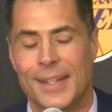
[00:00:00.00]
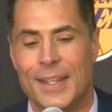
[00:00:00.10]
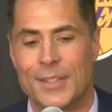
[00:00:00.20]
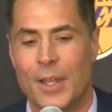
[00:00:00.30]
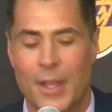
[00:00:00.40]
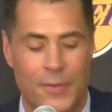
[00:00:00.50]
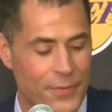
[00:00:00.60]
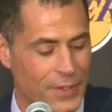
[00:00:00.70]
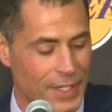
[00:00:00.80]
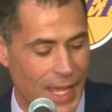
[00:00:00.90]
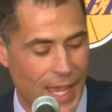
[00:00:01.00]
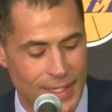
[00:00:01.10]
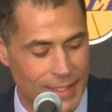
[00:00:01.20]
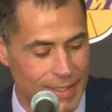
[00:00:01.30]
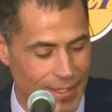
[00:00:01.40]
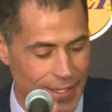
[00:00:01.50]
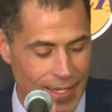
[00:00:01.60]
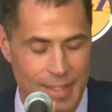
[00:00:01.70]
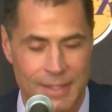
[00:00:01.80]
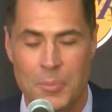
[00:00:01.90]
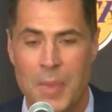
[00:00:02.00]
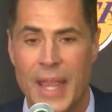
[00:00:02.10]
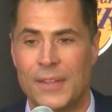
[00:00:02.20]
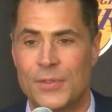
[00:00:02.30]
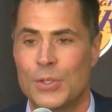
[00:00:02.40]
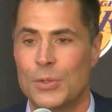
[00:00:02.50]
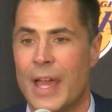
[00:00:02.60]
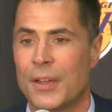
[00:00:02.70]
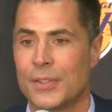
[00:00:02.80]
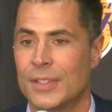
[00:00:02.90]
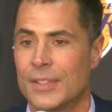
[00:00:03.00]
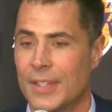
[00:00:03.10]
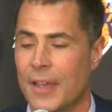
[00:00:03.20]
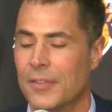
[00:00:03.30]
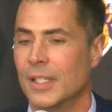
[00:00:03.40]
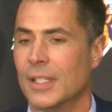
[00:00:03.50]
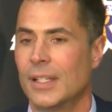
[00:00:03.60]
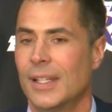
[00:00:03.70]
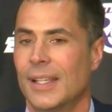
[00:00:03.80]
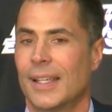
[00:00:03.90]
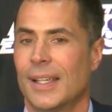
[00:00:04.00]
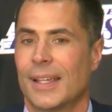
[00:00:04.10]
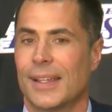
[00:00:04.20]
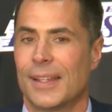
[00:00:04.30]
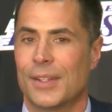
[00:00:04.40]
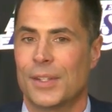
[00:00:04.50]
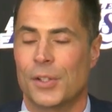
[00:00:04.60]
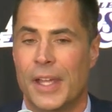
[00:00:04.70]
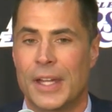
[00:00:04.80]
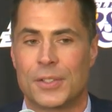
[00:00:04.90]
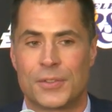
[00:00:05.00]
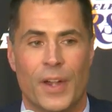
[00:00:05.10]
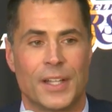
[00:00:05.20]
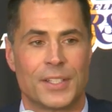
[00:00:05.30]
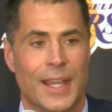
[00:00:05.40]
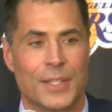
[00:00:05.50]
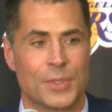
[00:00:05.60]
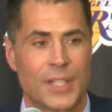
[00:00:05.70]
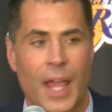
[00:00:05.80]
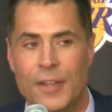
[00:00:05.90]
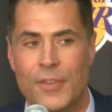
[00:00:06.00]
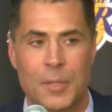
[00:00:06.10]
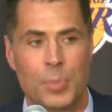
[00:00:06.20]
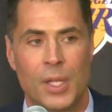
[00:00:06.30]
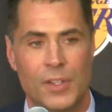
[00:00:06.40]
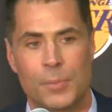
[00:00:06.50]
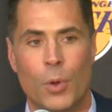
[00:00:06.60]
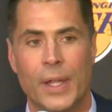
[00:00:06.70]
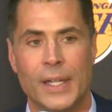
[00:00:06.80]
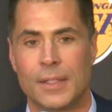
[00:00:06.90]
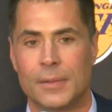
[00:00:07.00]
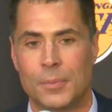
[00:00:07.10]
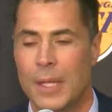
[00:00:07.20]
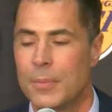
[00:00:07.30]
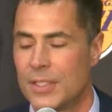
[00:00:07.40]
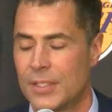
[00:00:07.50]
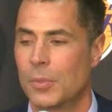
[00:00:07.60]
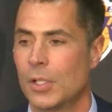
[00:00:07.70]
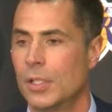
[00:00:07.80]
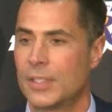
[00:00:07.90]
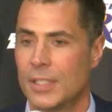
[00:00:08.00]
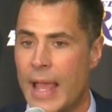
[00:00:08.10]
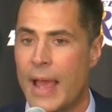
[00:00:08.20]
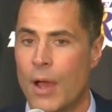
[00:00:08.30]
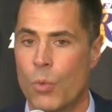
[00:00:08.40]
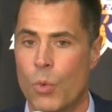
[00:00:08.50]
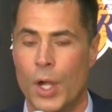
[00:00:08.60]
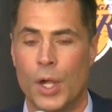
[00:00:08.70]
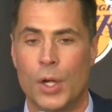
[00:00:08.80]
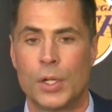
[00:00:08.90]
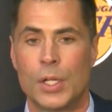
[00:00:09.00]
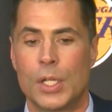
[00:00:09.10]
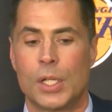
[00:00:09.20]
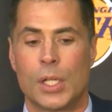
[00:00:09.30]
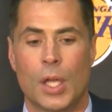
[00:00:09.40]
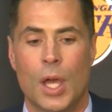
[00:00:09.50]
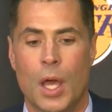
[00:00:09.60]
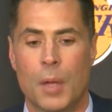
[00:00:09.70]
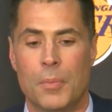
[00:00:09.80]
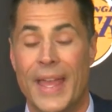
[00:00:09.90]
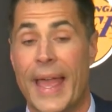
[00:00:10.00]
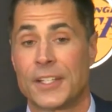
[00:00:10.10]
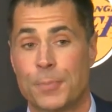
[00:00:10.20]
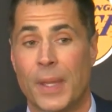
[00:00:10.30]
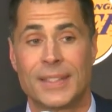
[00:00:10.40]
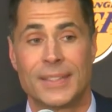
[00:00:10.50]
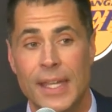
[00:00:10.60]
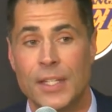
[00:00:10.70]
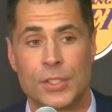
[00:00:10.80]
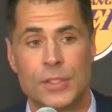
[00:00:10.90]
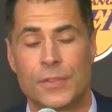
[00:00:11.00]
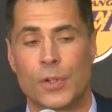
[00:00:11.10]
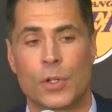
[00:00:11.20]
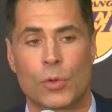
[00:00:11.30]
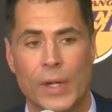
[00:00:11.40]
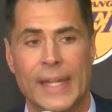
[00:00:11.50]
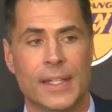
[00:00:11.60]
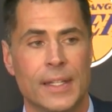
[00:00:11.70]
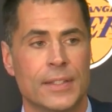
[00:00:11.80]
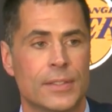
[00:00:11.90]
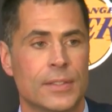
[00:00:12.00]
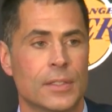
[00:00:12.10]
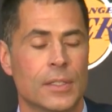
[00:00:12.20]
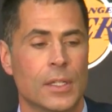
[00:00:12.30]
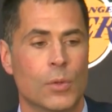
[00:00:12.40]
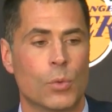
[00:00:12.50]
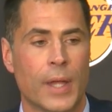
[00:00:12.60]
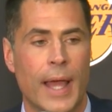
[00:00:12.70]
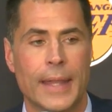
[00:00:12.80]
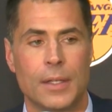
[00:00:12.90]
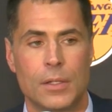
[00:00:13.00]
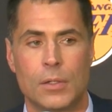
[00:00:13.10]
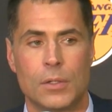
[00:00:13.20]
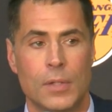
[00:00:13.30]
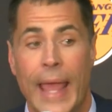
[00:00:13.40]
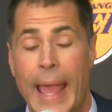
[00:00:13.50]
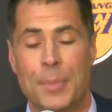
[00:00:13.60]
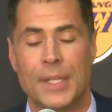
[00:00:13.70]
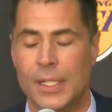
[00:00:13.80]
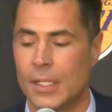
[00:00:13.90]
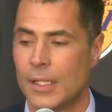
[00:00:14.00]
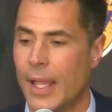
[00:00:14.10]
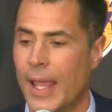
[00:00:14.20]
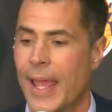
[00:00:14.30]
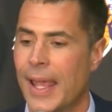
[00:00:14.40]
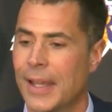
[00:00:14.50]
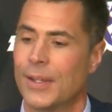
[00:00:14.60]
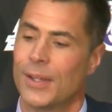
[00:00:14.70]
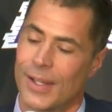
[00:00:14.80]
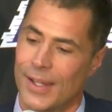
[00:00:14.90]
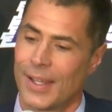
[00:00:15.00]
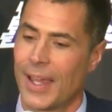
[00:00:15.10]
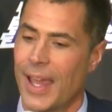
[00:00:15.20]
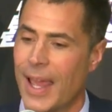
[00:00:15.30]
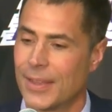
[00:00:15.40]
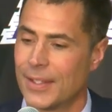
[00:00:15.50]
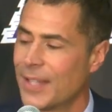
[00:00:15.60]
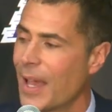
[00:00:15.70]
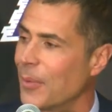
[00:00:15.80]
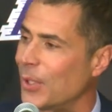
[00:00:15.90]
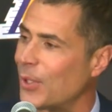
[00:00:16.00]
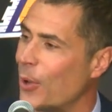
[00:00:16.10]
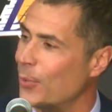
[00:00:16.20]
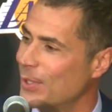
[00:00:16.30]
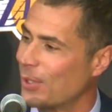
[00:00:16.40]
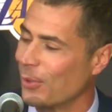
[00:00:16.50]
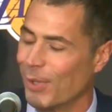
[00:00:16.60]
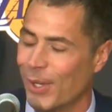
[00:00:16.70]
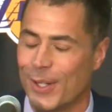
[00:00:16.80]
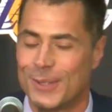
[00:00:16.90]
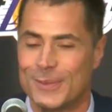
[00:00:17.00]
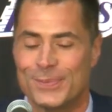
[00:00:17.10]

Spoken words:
is I'll never forget in of 2007, the Lakers franchise was kind of at a pivot point, maybe similar to now, where the expectations for greatness were not happening. And at the time in Kobe's career,